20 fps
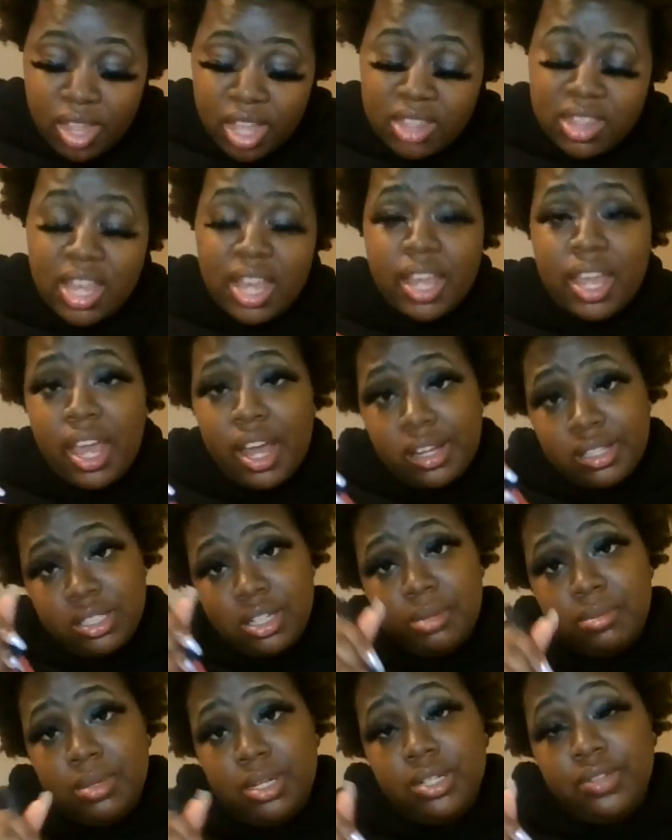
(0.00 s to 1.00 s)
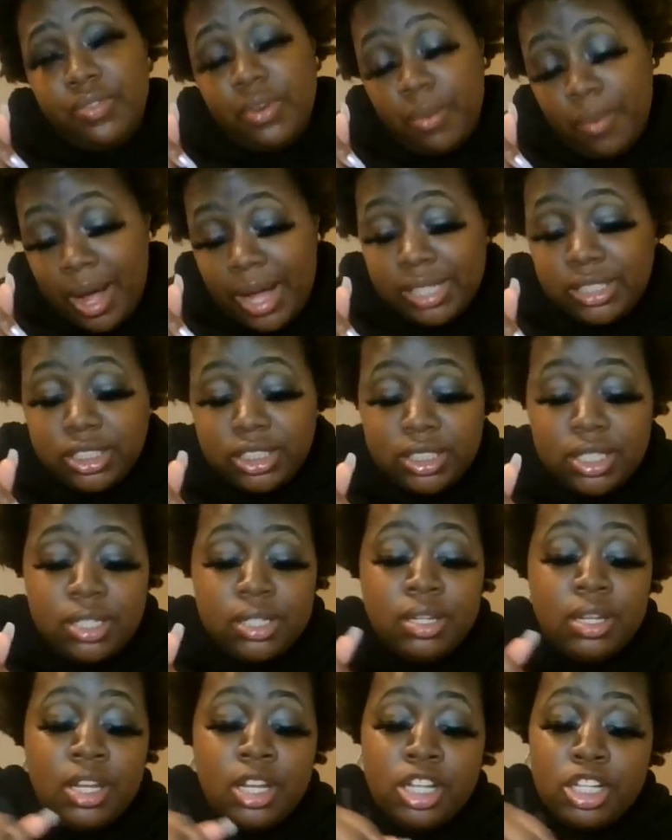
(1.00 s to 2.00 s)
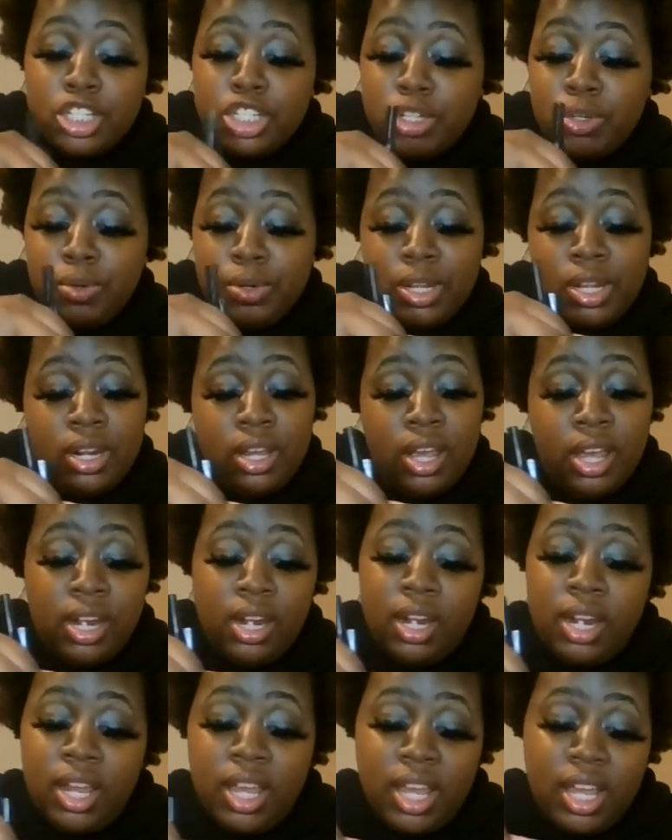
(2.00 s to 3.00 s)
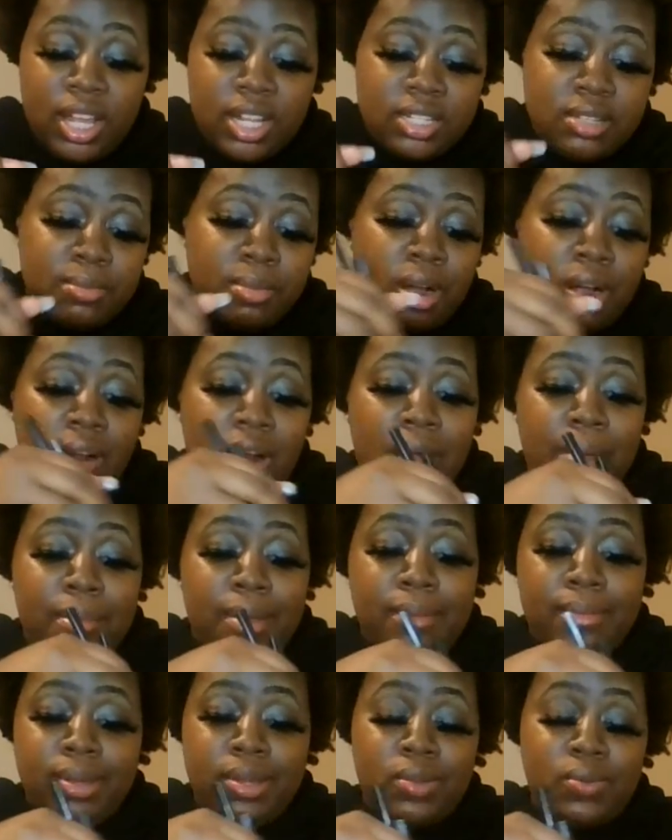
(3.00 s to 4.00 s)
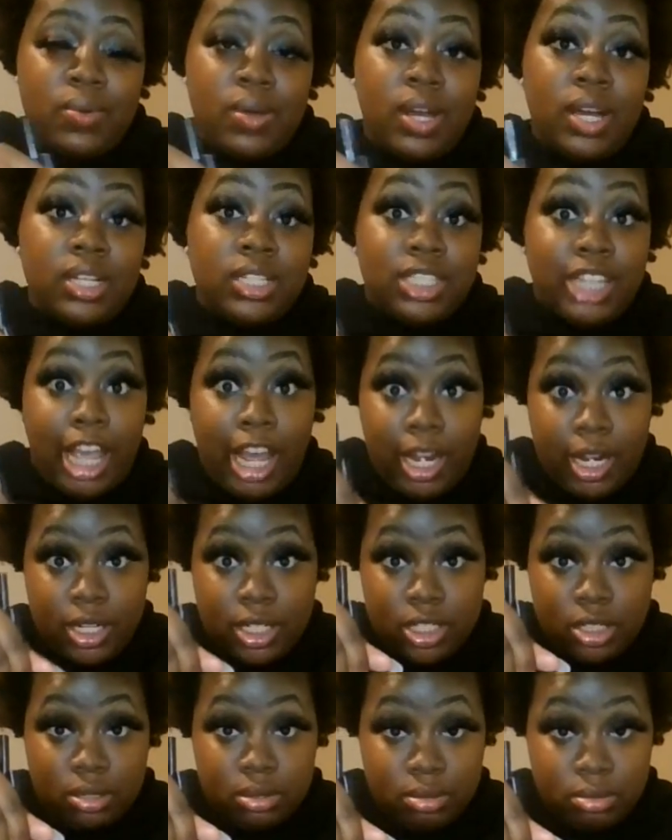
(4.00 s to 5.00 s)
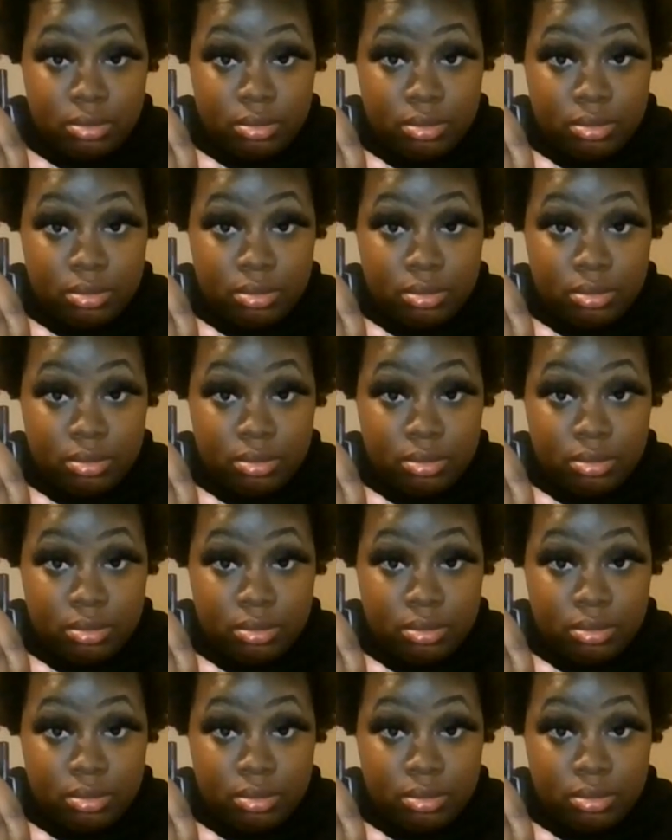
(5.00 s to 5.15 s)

Thank y'all so much for watching. Tune in again and again. Tomorrow I may be doing a challenge.